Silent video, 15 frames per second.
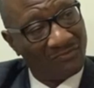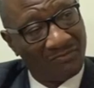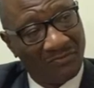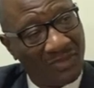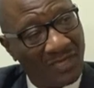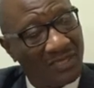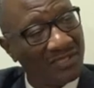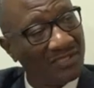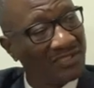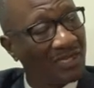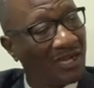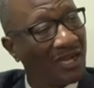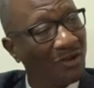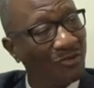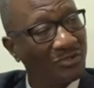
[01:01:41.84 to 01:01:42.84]
make it
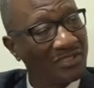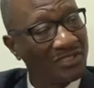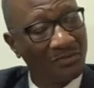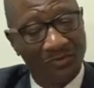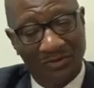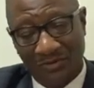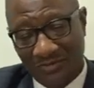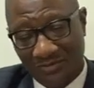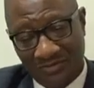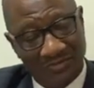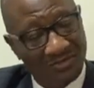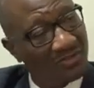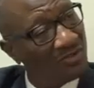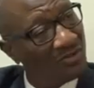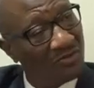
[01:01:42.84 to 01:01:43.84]
accountable,
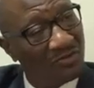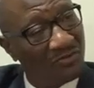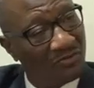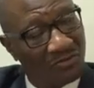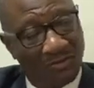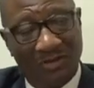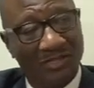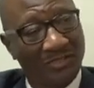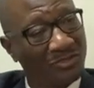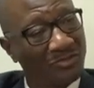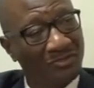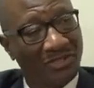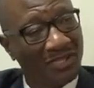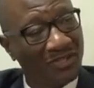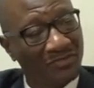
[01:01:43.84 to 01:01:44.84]
focus
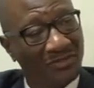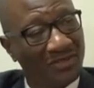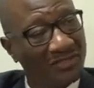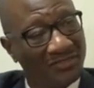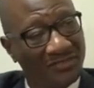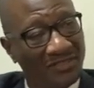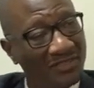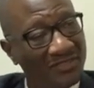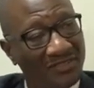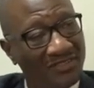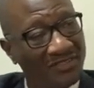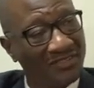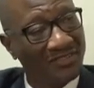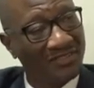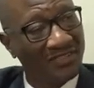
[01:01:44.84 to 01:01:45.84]
to deliver
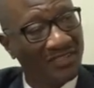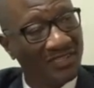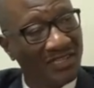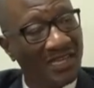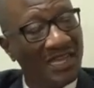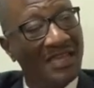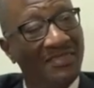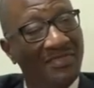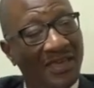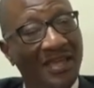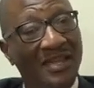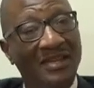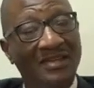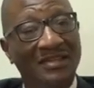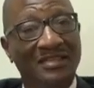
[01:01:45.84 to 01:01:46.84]
results,
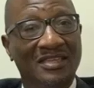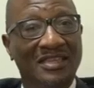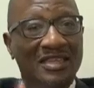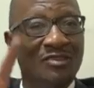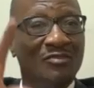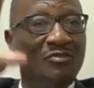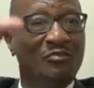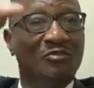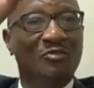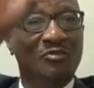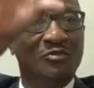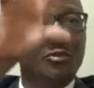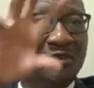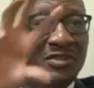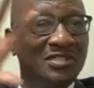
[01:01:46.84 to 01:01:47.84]
then if
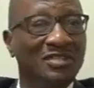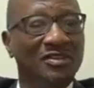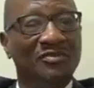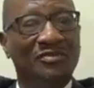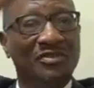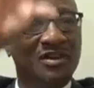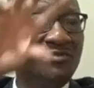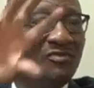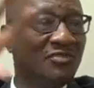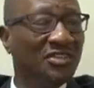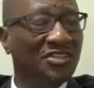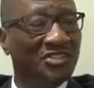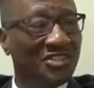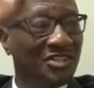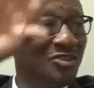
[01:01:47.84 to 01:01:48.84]
whatever
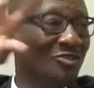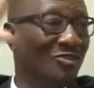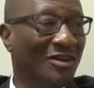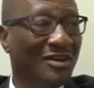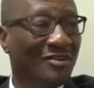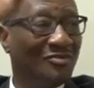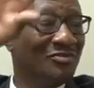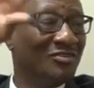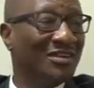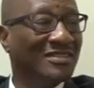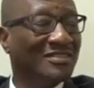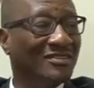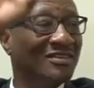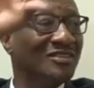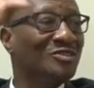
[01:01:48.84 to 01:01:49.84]
vision you have at
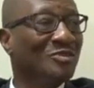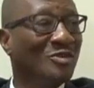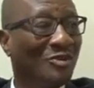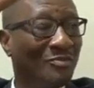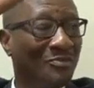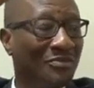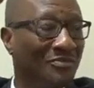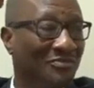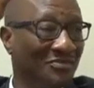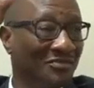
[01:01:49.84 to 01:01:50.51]
the top,